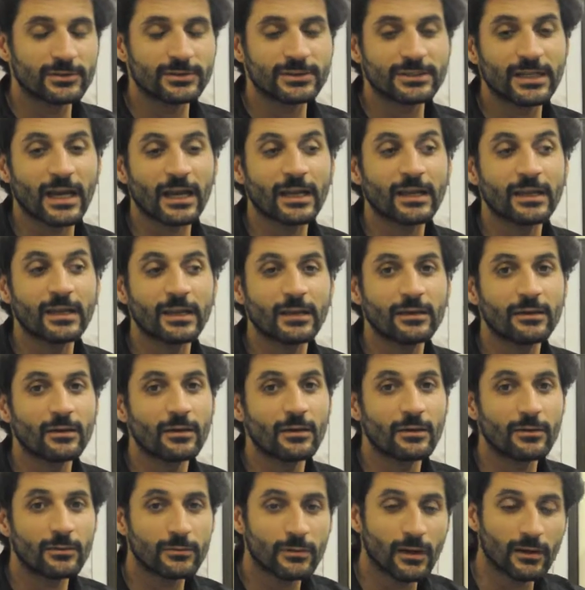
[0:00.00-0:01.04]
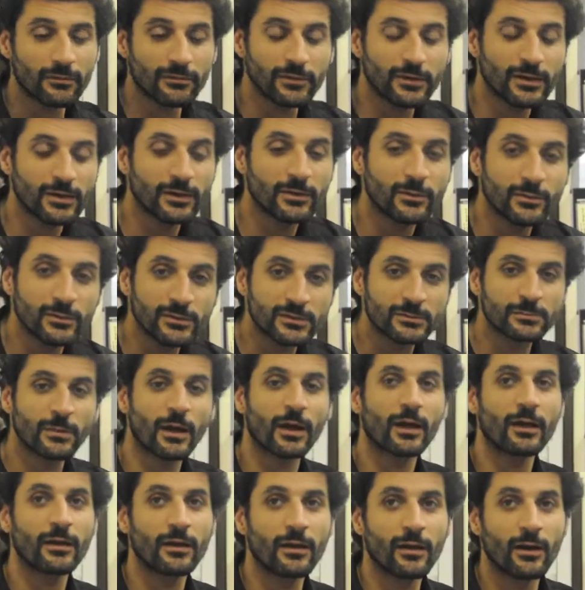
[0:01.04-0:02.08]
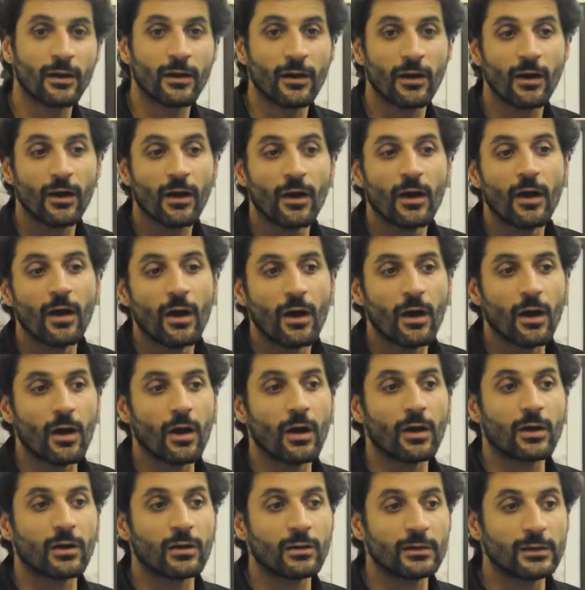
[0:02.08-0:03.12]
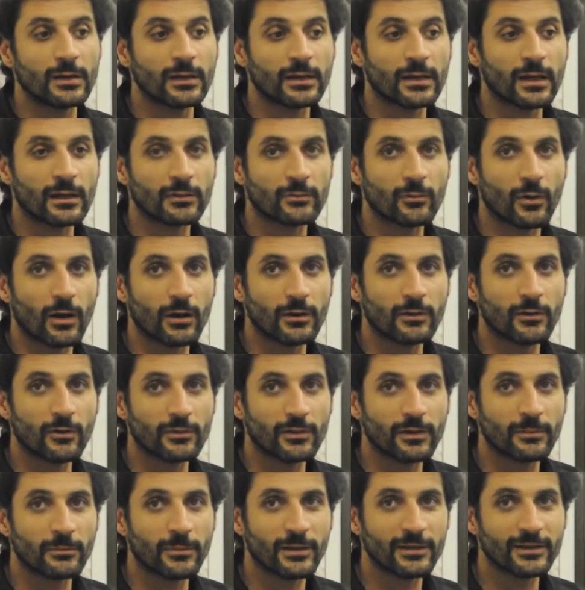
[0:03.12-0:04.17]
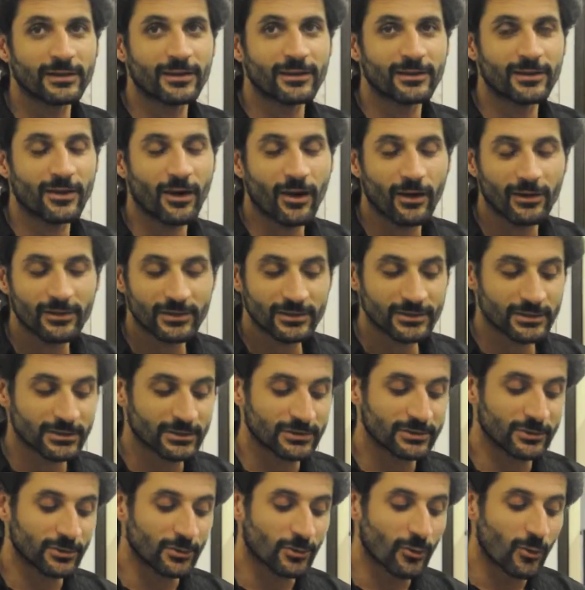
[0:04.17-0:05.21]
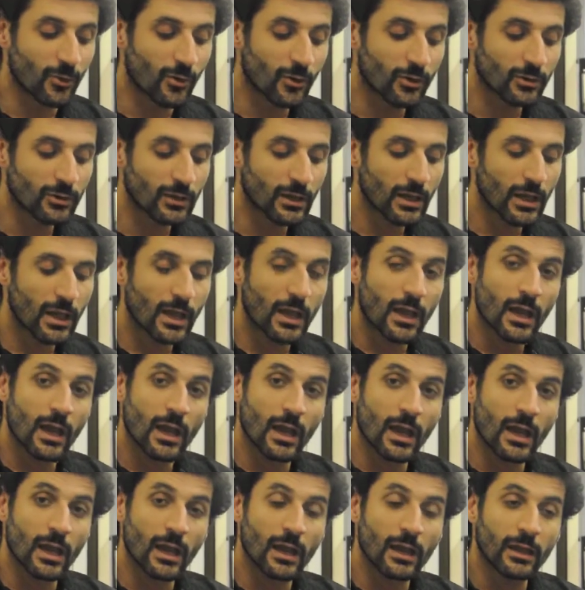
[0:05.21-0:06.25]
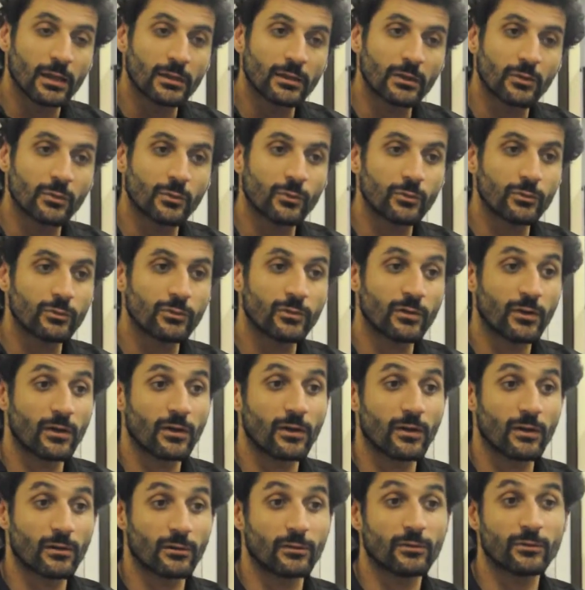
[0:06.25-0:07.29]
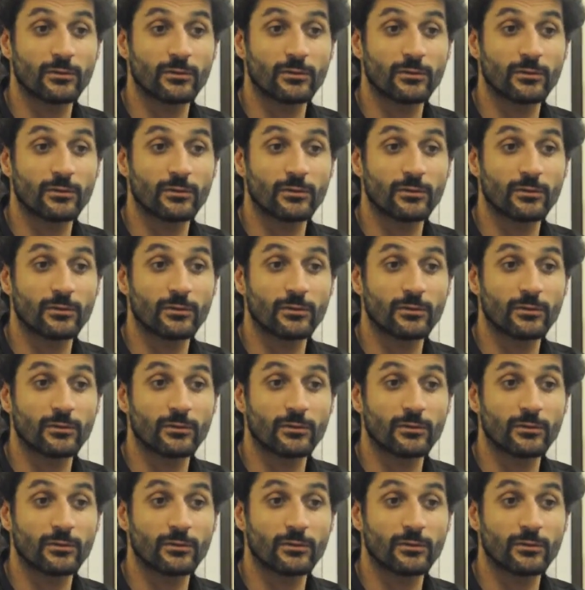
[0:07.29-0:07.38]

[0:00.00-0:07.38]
Shahin uh, Rafii, who's my uh, uh, colleague at Weill Cornell Medical College in New York, and who's a,